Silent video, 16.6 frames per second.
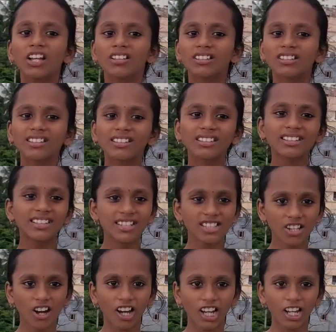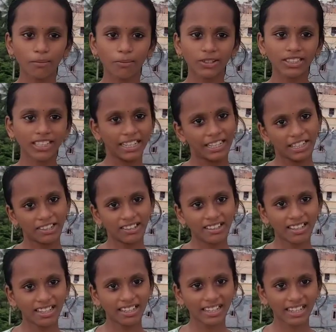So this is all about the
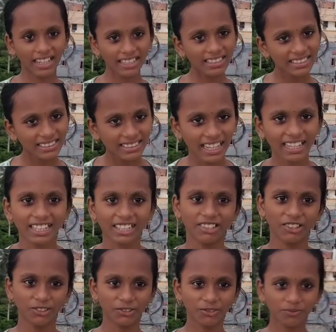endocrine glands. Thank you.